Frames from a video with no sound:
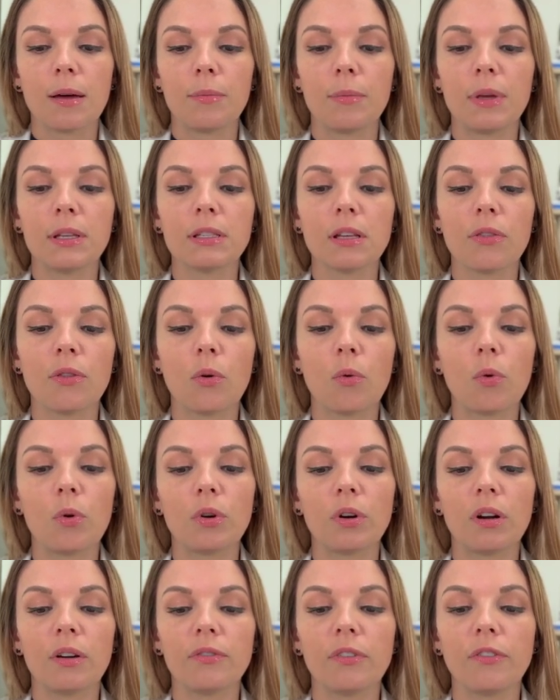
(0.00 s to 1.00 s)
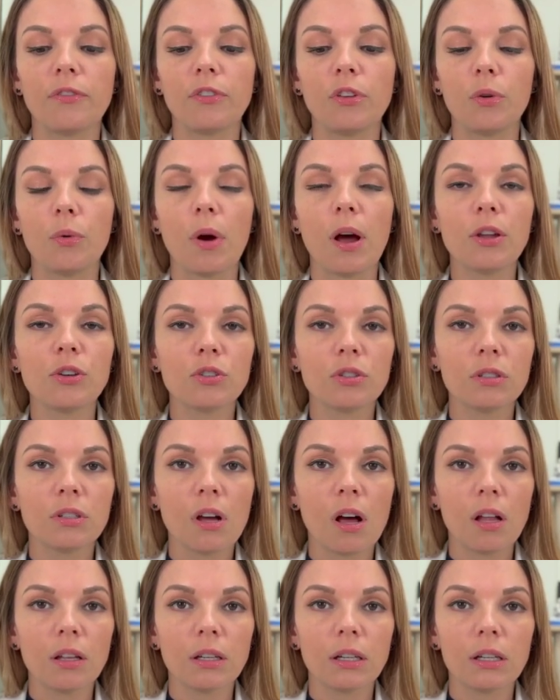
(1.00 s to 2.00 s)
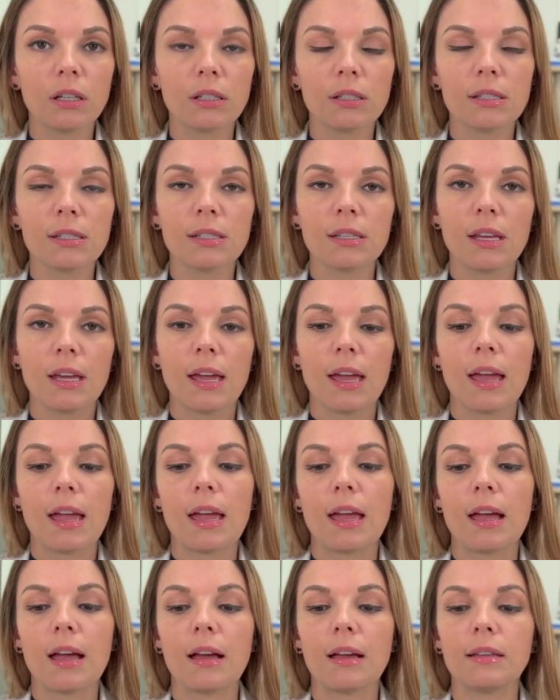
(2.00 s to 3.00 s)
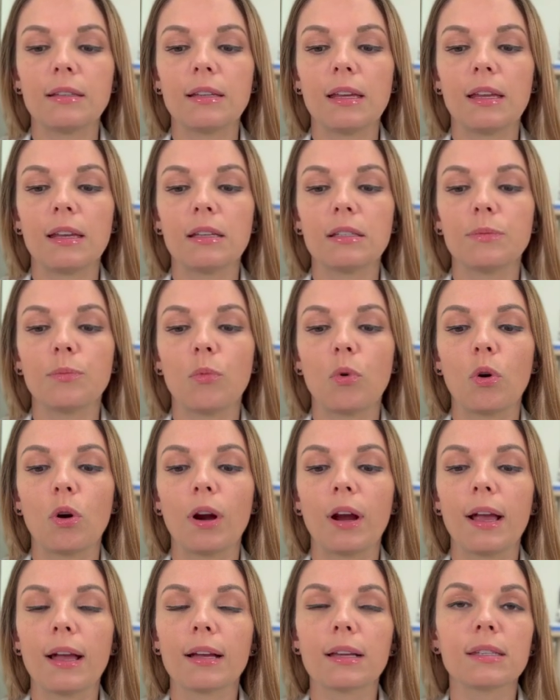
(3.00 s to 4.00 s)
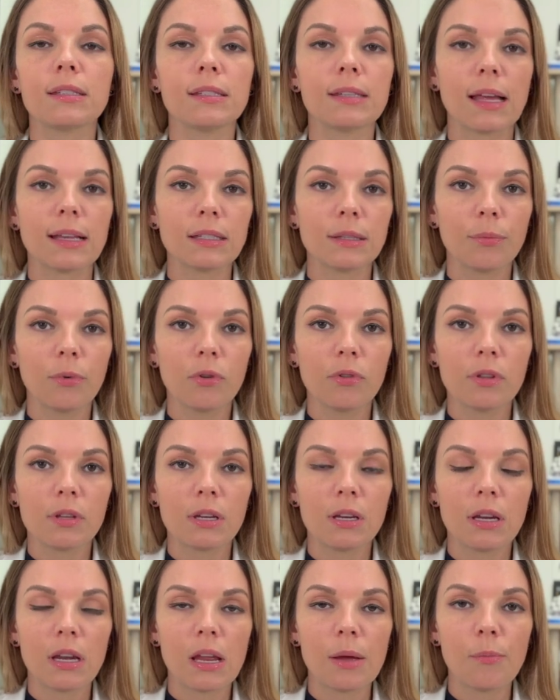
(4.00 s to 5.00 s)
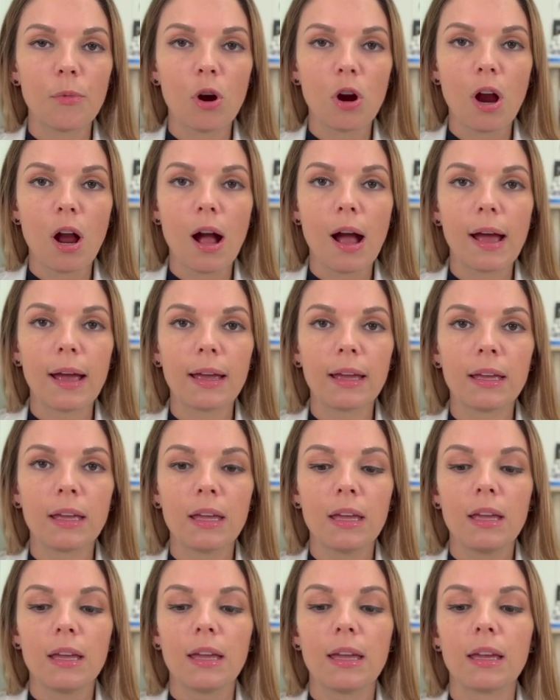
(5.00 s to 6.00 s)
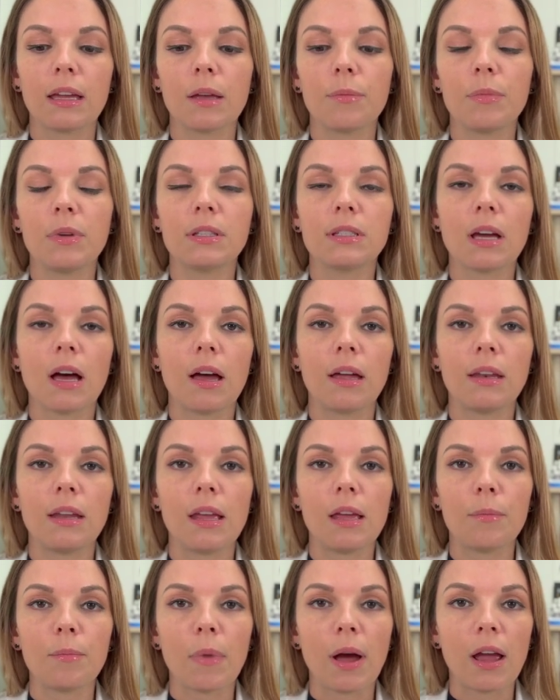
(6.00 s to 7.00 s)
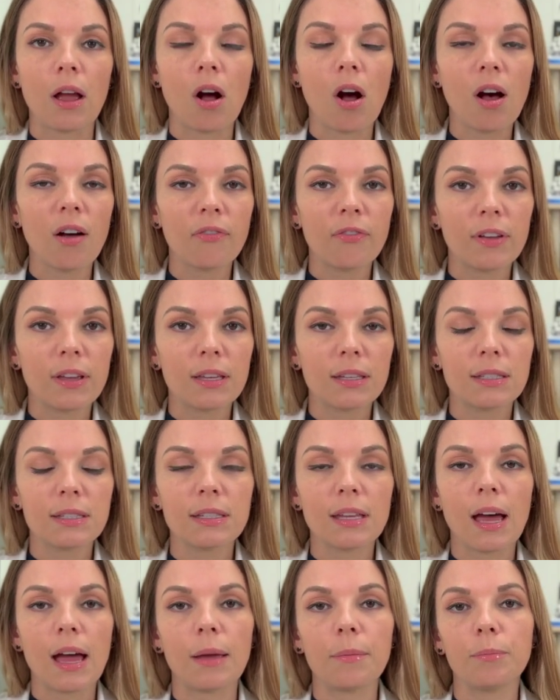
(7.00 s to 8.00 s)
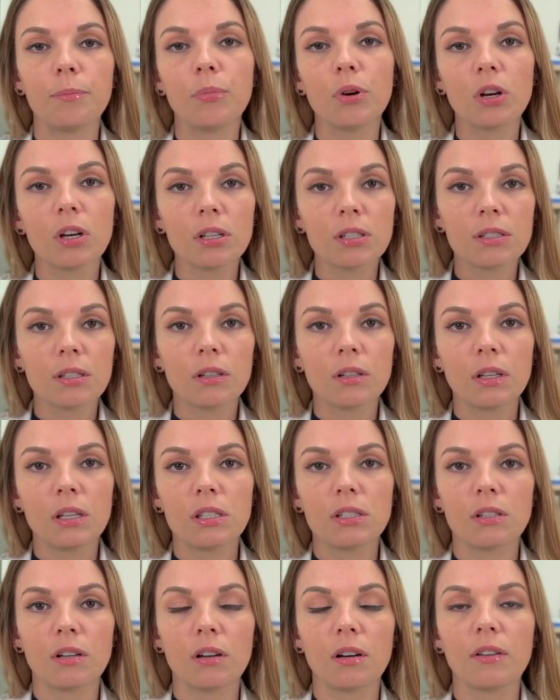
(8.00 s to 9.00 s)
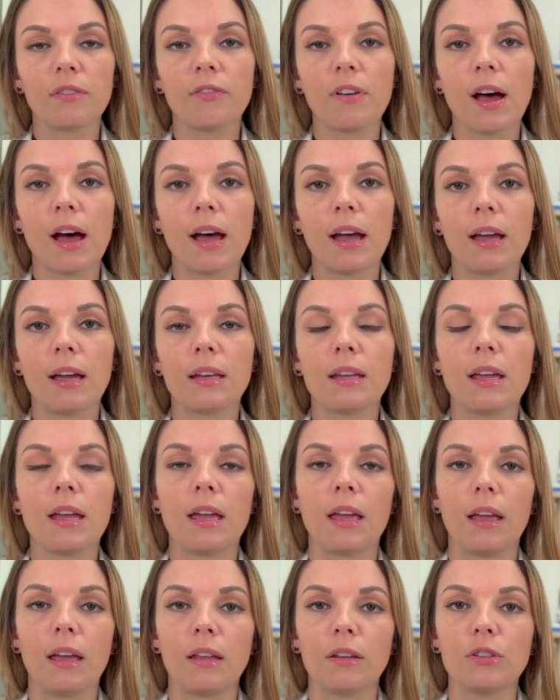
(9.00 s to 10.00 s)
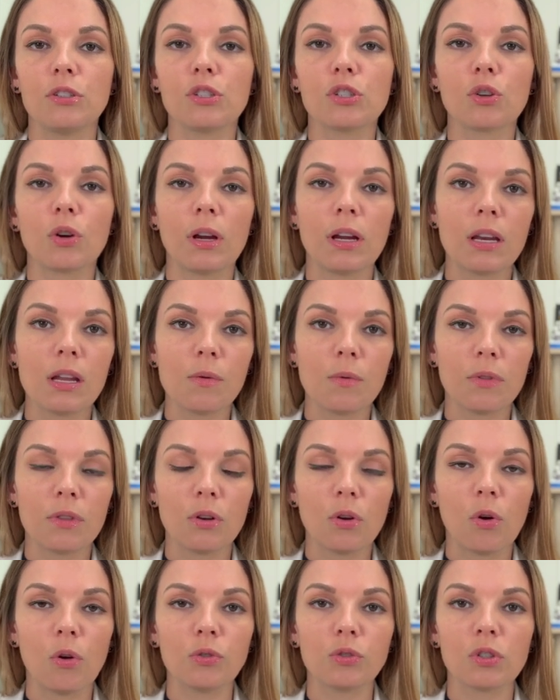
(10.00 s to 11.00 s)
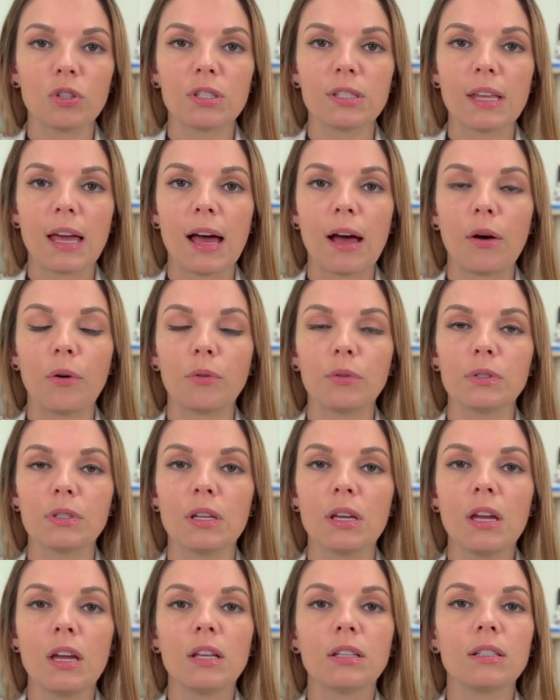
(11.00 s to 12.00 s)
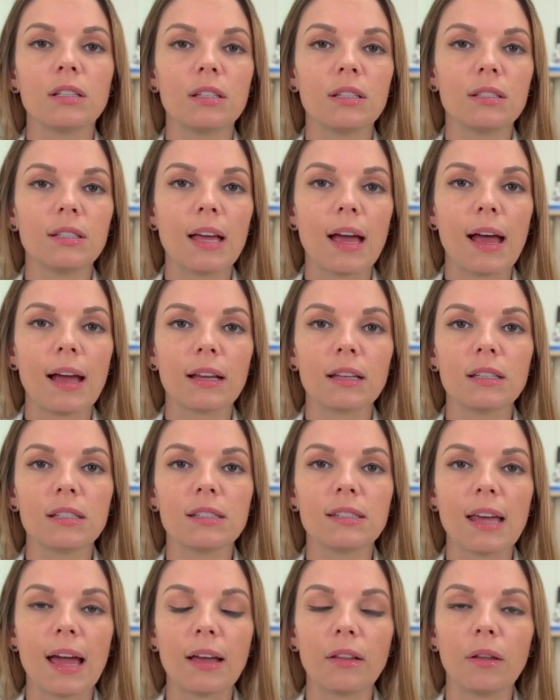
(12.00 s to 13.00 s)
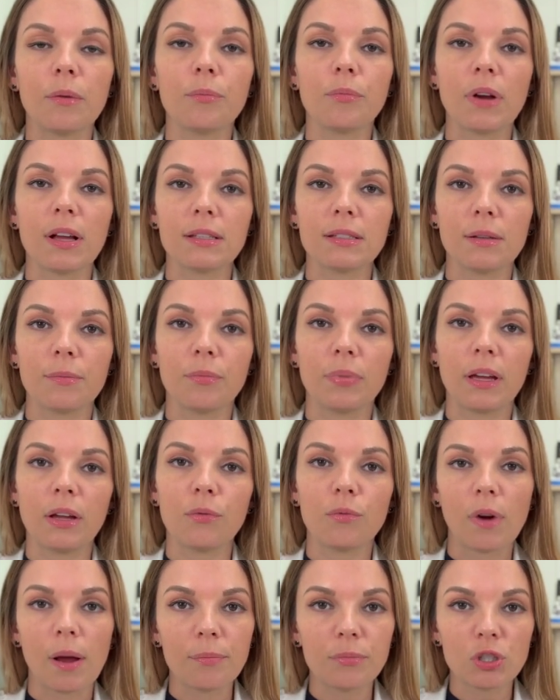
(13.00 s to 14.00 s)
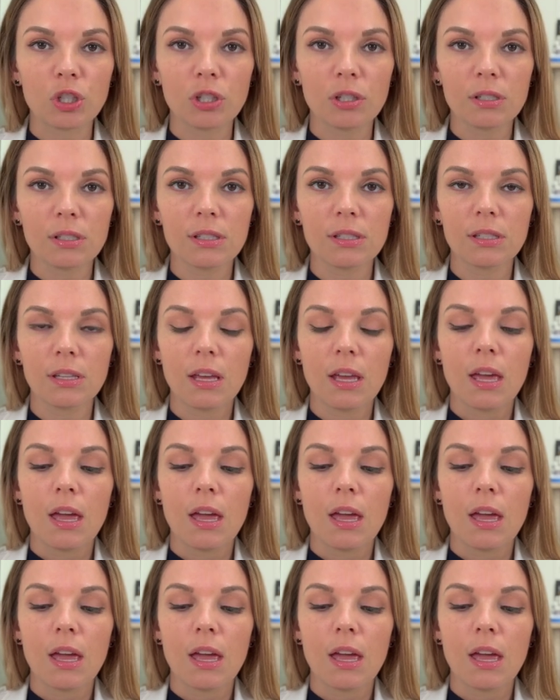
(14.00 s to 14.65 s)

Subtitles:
It's on the order of a few $100s, and it is more accessible than an MRI. It can be done in my office. I'm personally certified in screening with an ultrasound to detect silent breast implant ruptures.